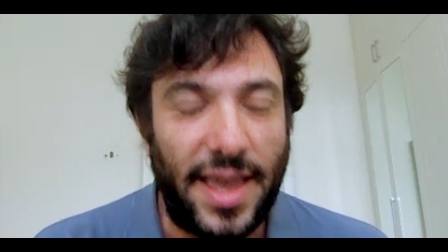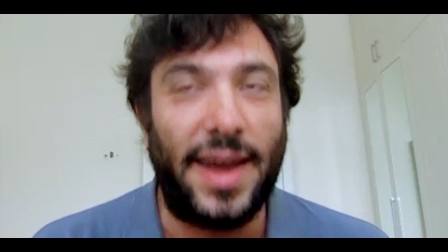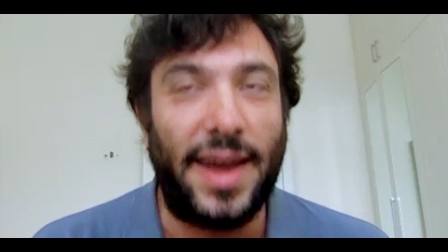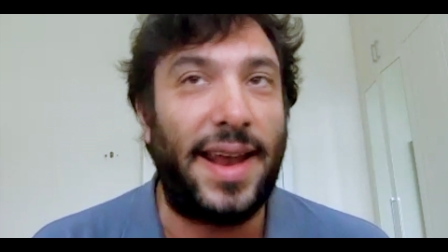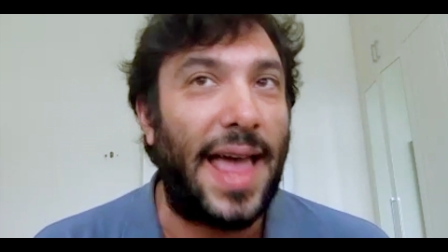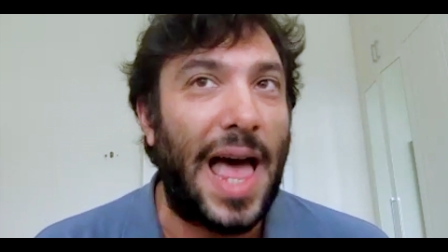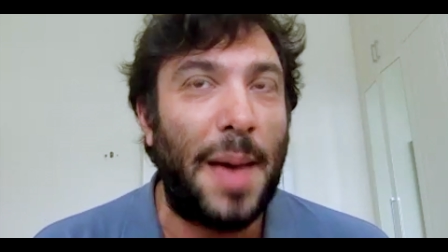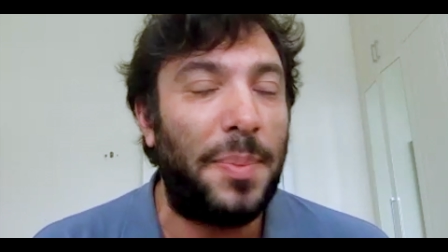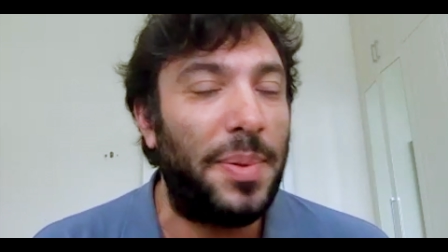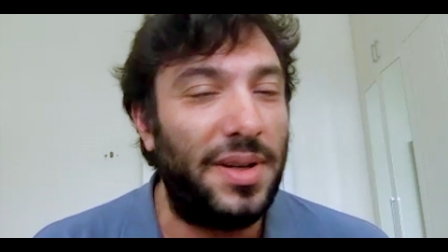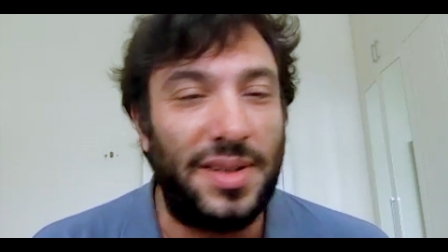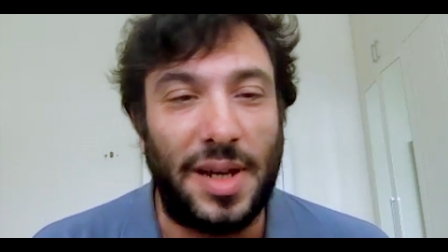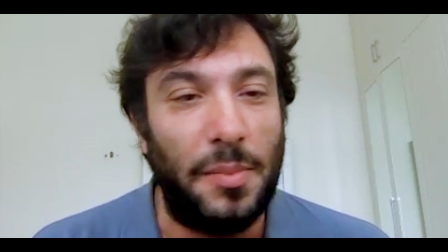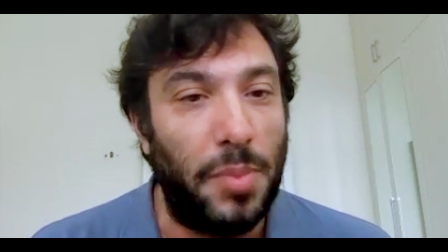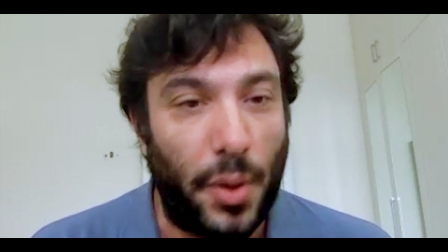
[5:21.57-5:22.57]
And it happened
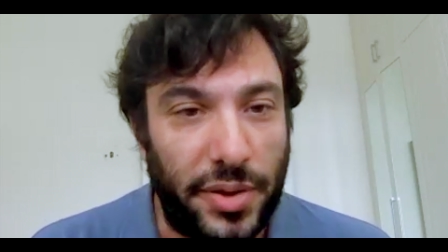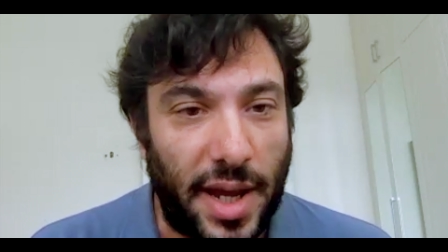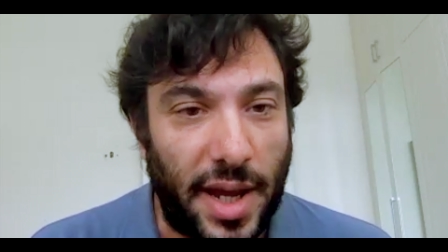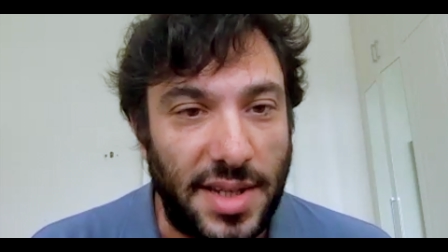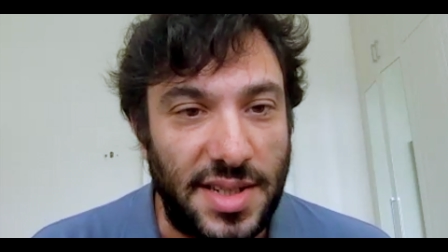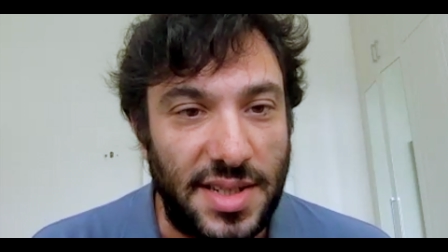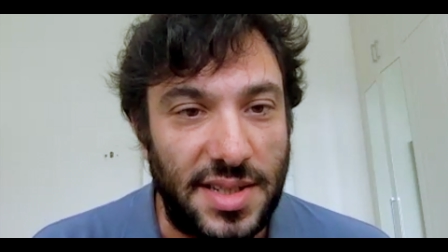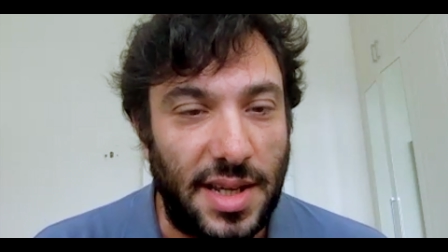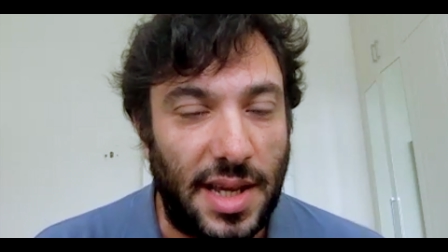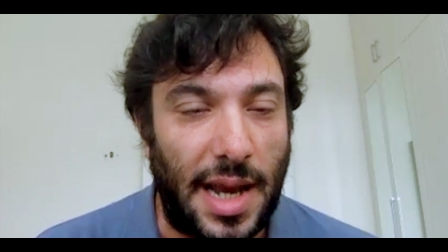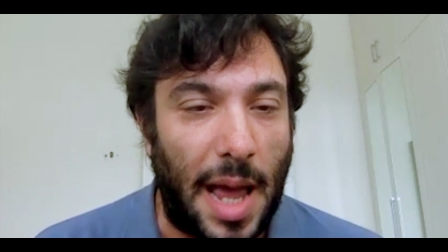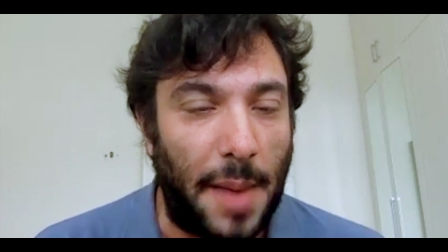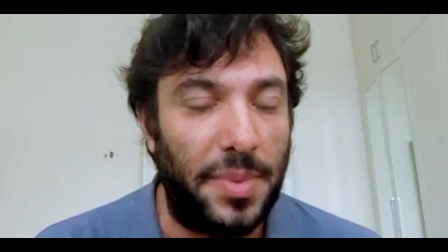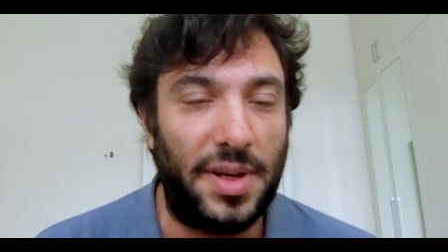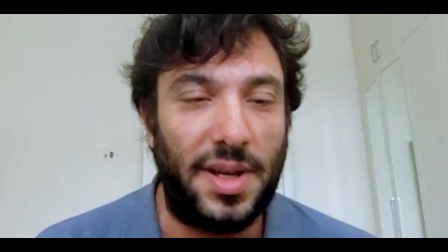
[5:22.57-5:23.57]
in both cases. It
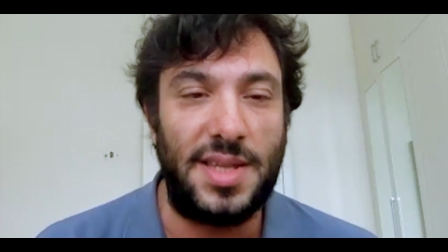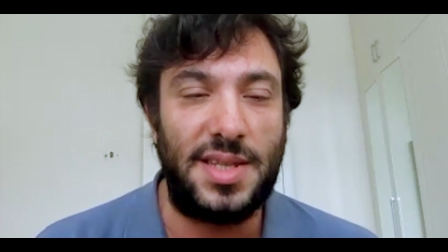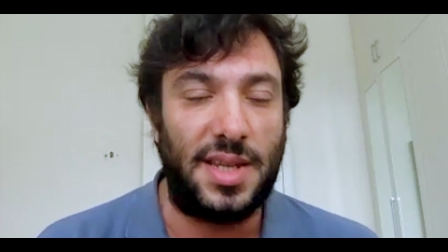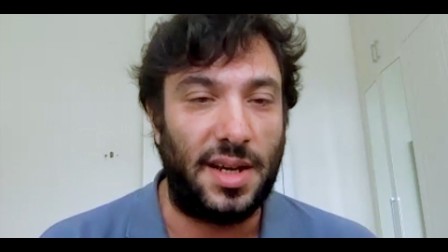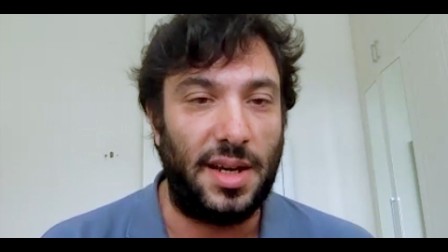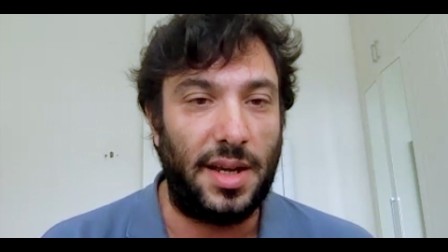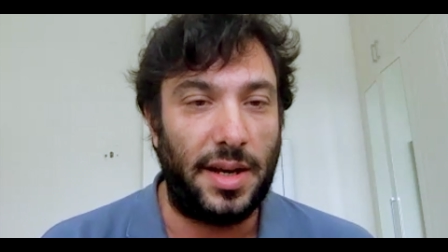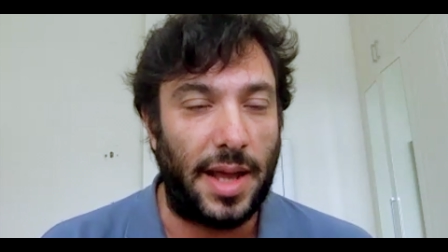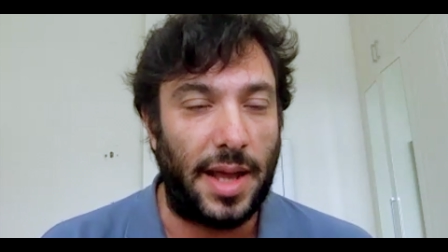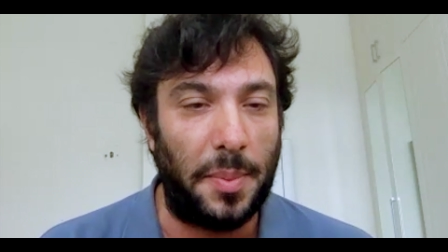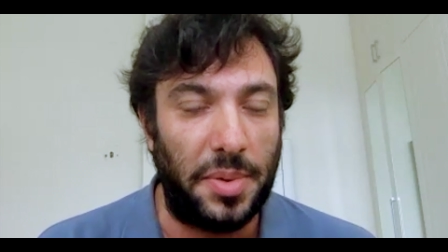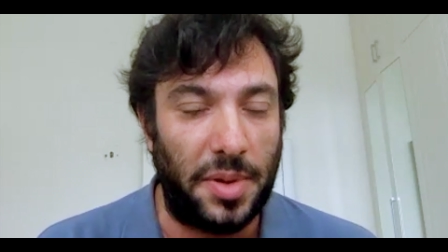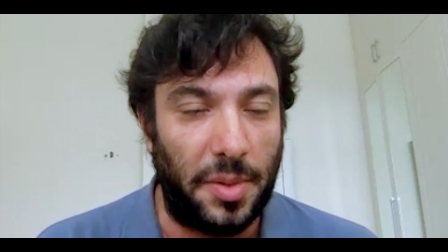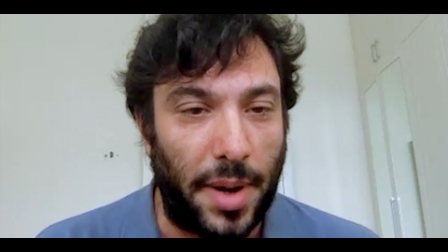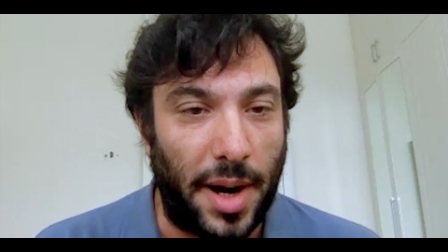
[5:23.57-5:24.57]
happened in Sydney and it
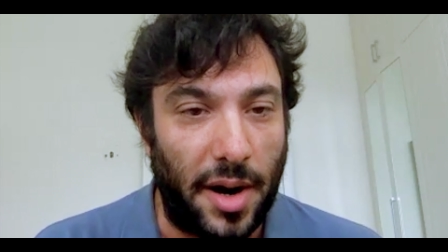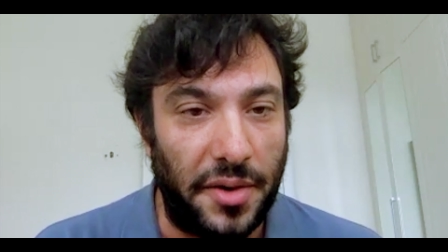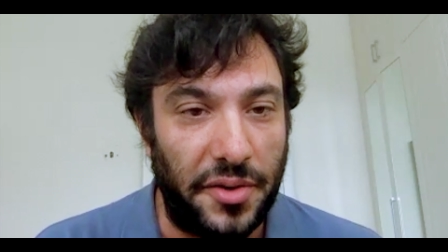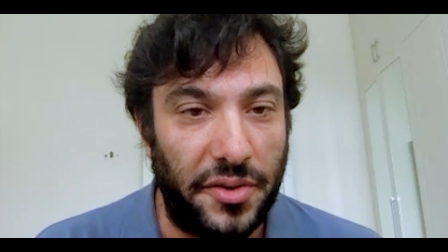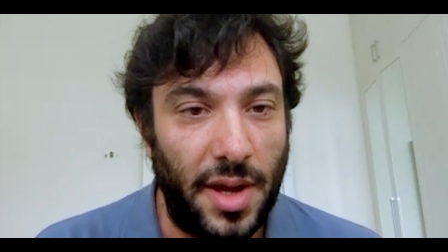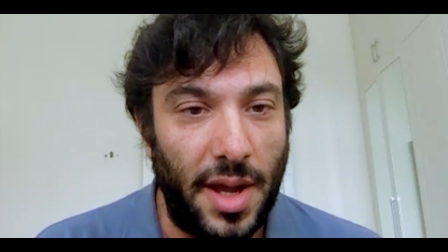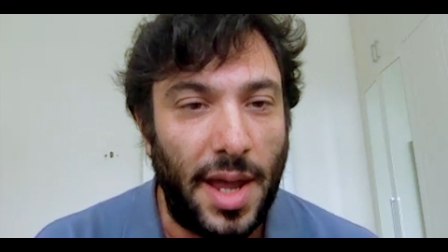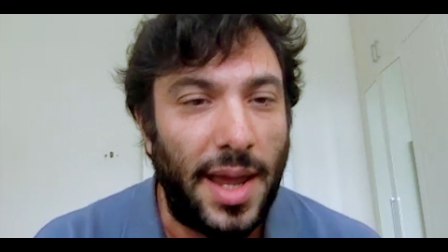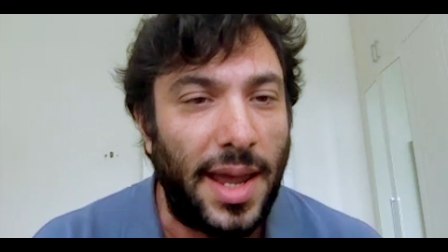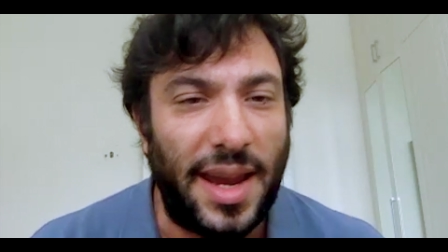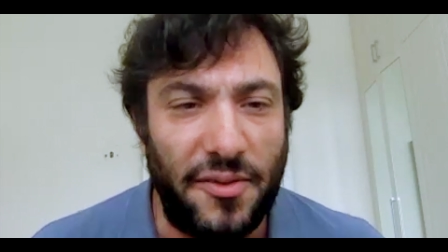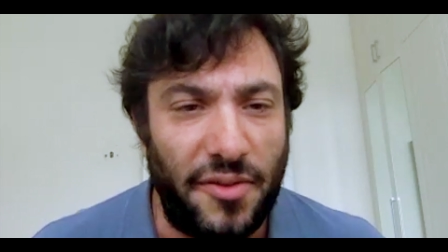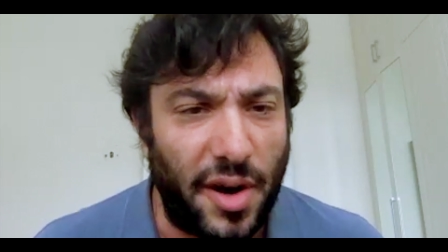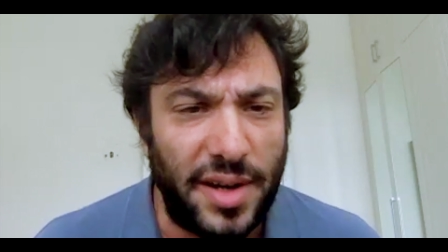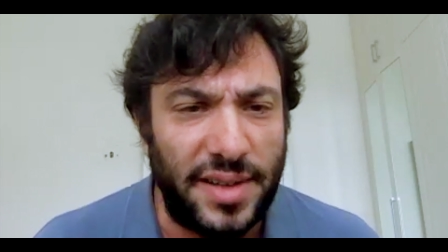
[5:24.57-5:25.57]
happened in Paris,
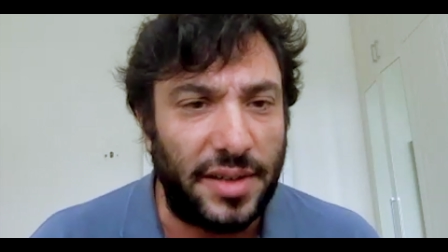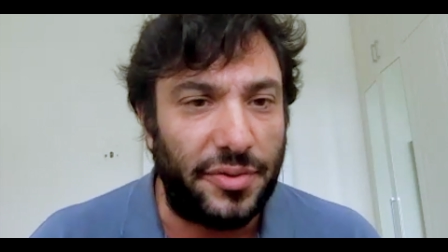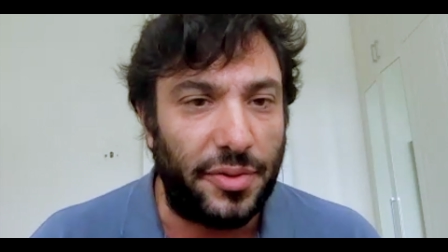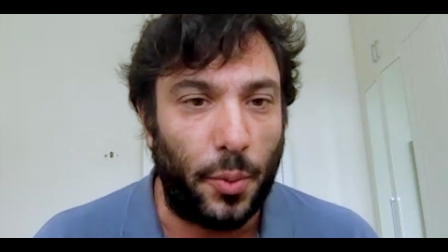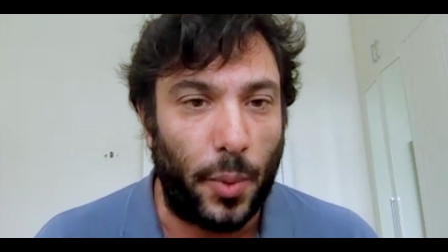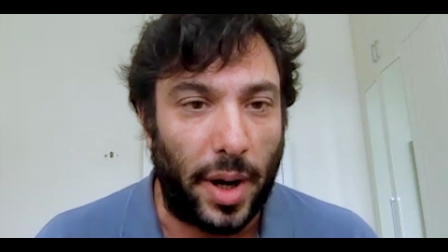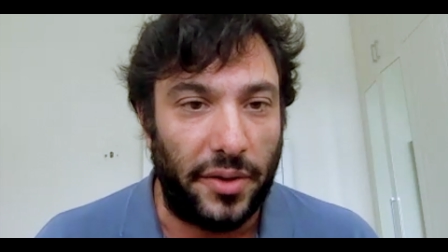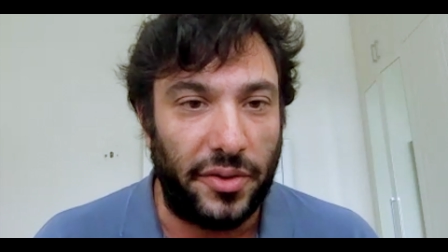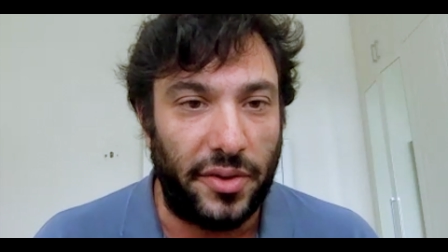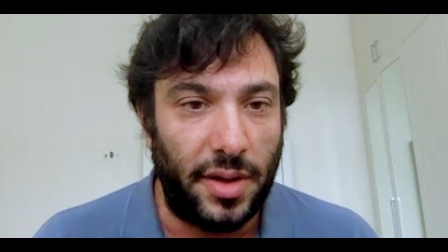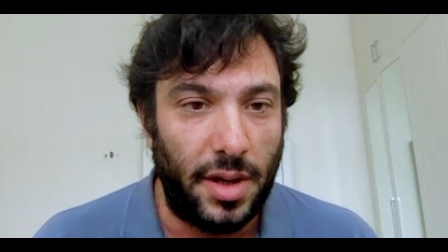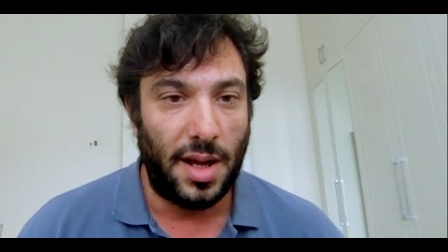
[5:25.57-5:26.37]
in very different ways.